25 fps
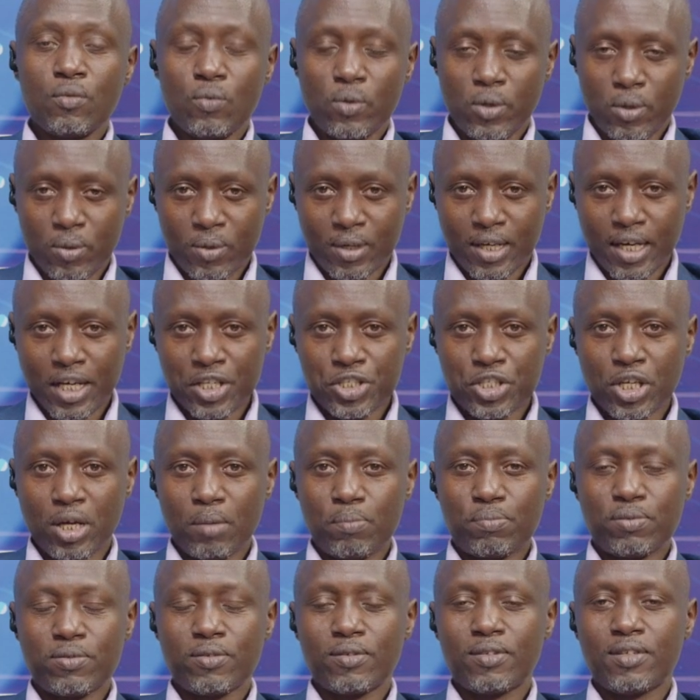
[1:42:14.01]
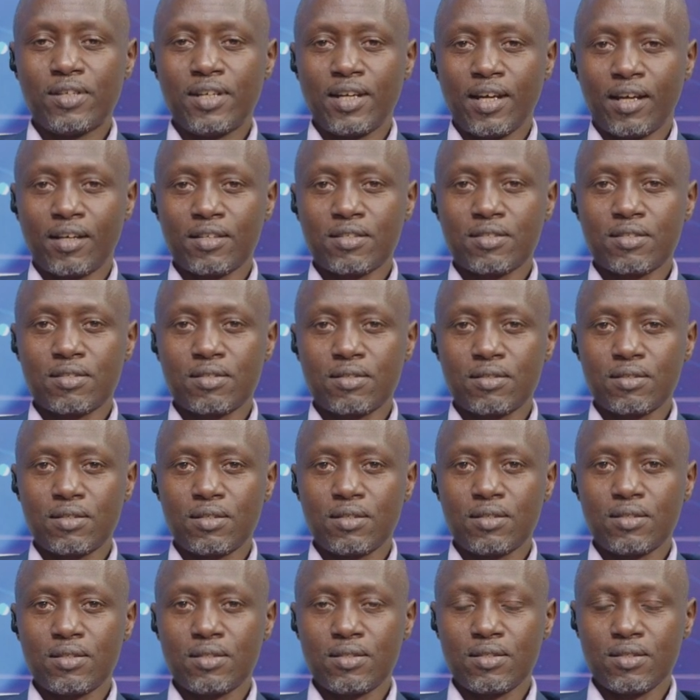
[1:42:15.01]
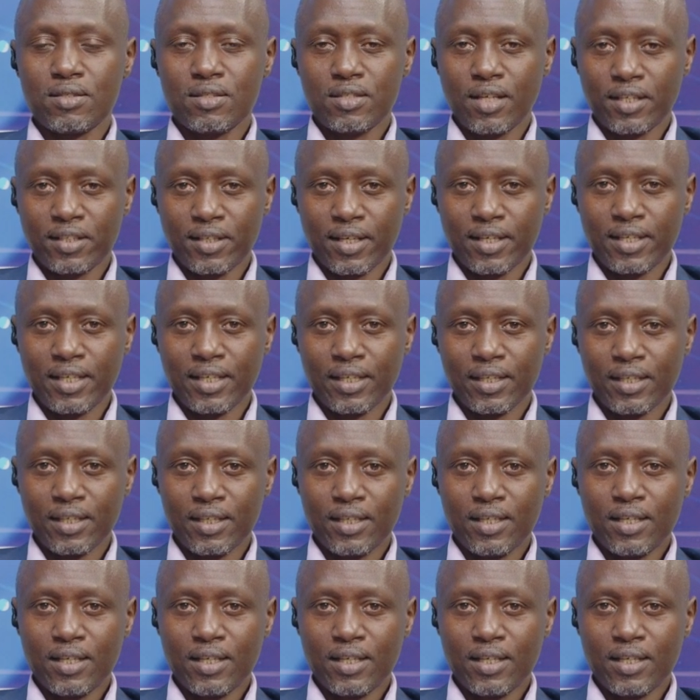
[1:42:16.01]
We will catch up next Saturday.